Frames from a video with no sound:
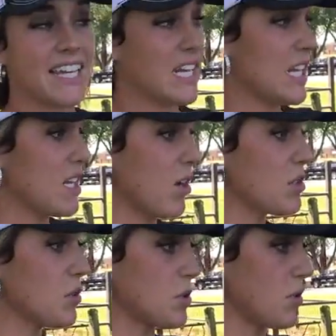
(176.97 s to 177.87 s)
And he
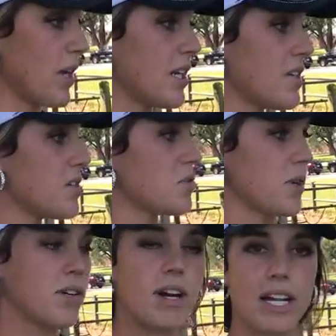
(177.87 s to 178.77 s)
also is great at just
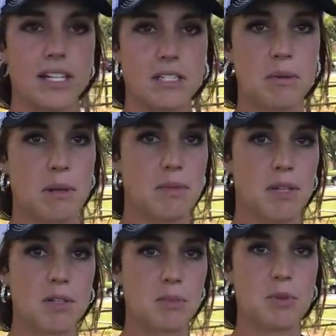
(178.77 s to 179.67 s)
trail riding. Sometimes
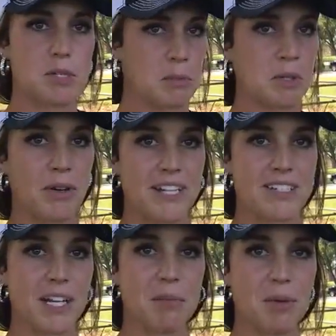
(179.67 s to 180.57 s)
I'll just put split
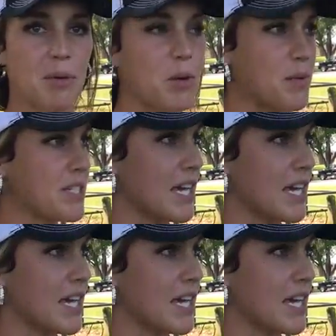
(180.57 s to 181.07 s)
reins on him and a rope and